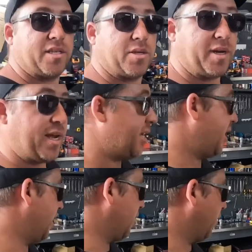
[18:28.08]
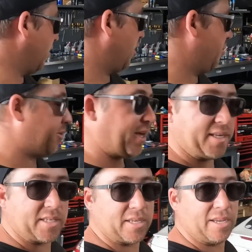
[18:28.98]
so we're down here at the wheel alignment
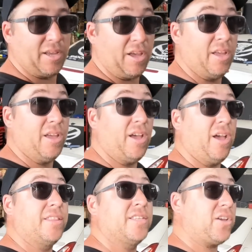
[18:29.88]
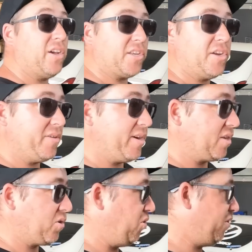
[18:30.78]
place. This guy's only around the
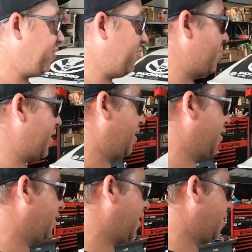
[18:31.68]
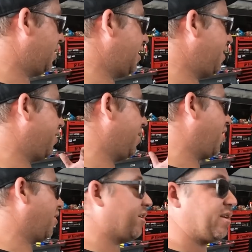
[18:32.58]
corner from me, and I didn't even
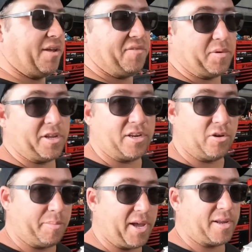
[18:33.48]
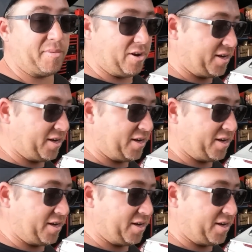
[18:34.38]
know. Everybody knew about him and I